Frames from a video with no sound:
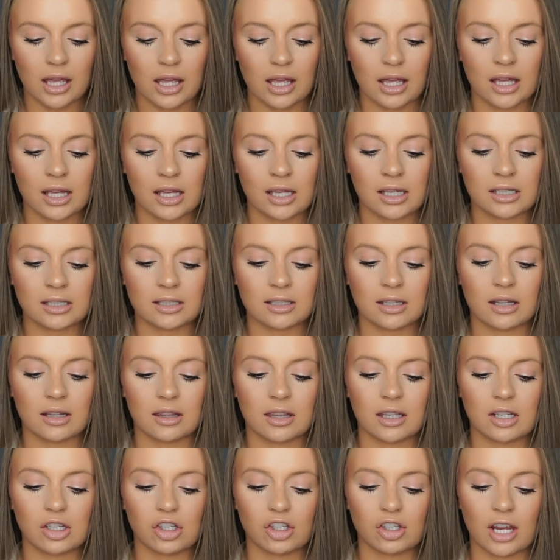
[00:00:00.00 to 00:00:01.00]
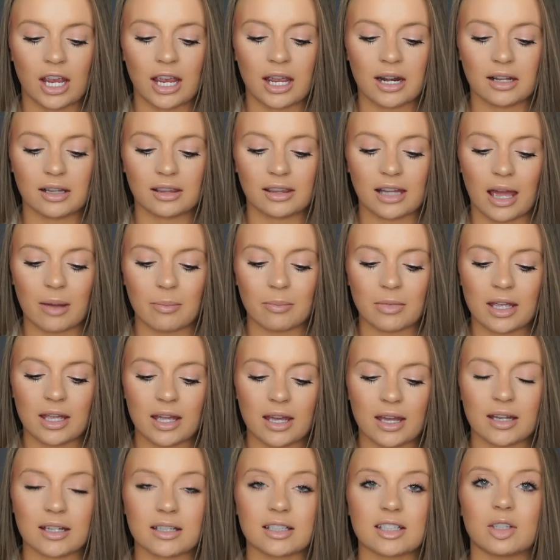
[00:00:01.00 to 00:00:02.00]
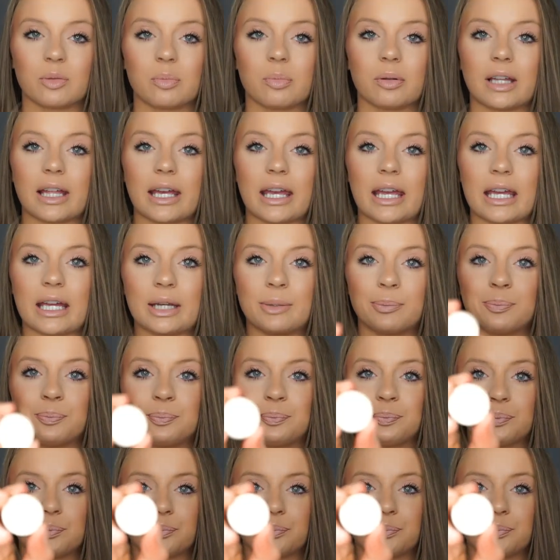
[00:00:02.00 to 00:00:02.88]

is the shade Let Me Explain,